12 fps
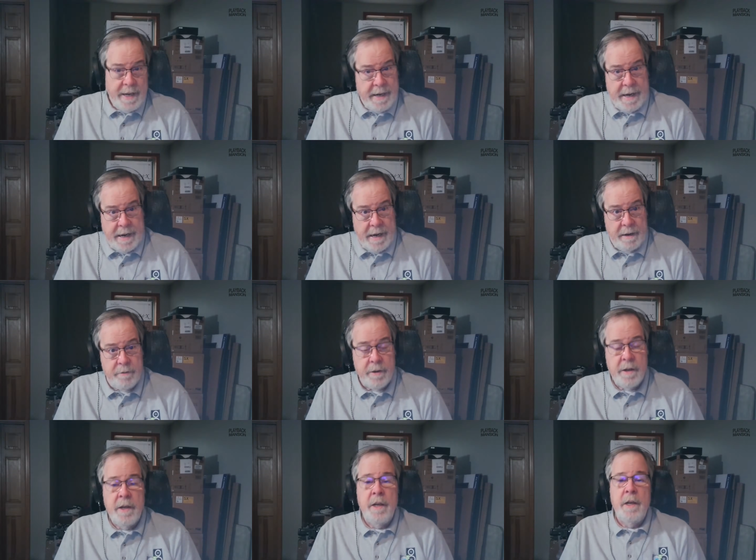have.
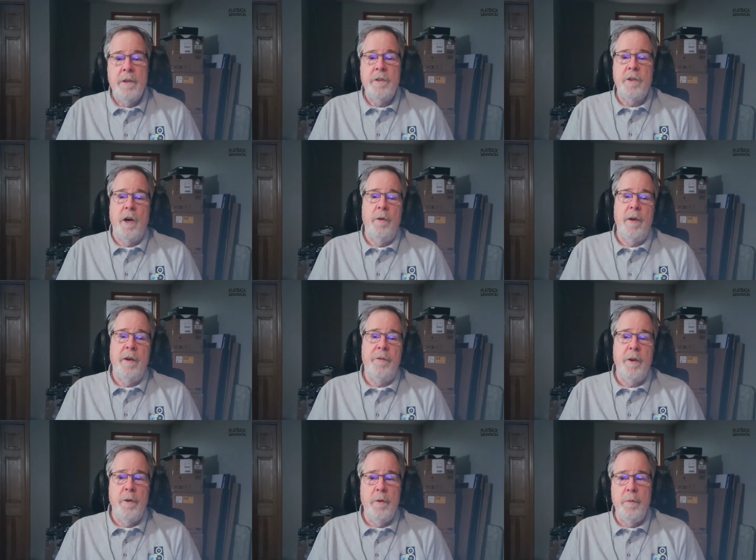So if
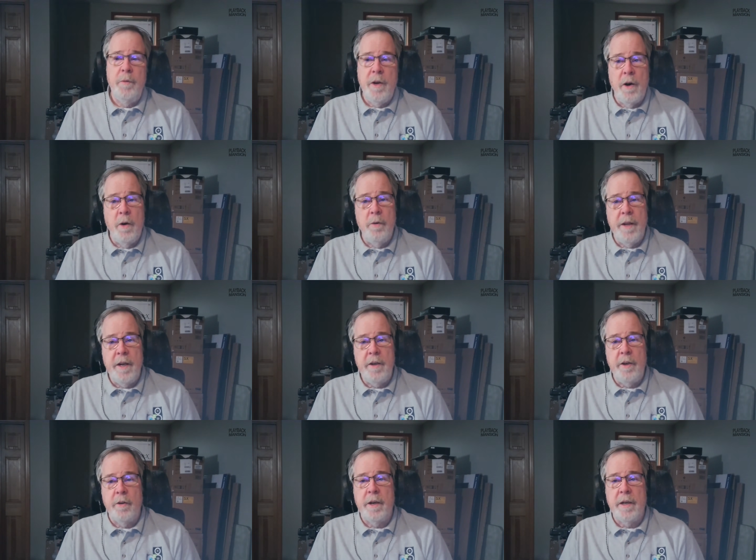you know that
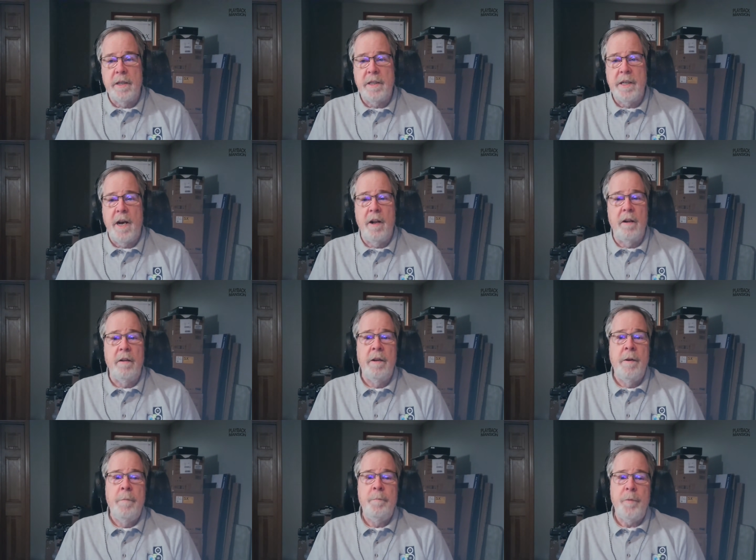you're going to sell,
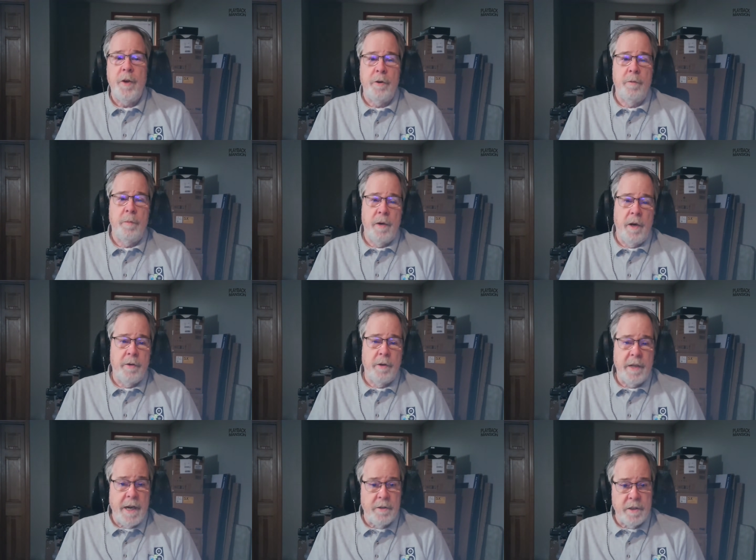your
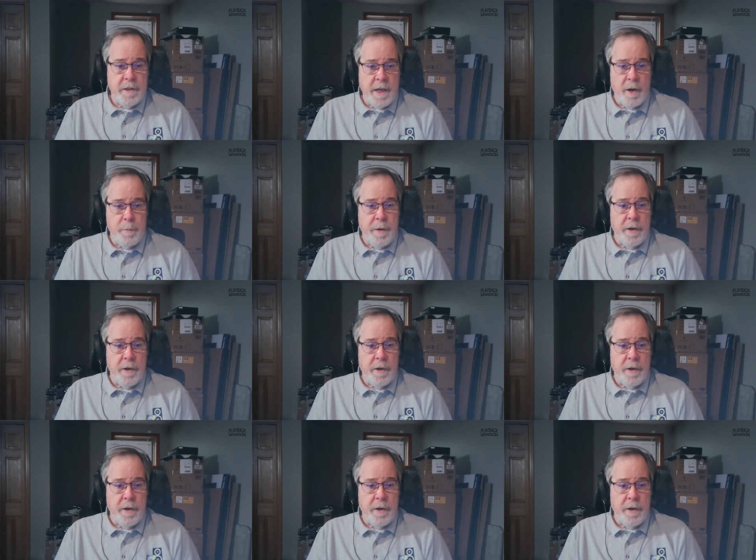$100,000 pair of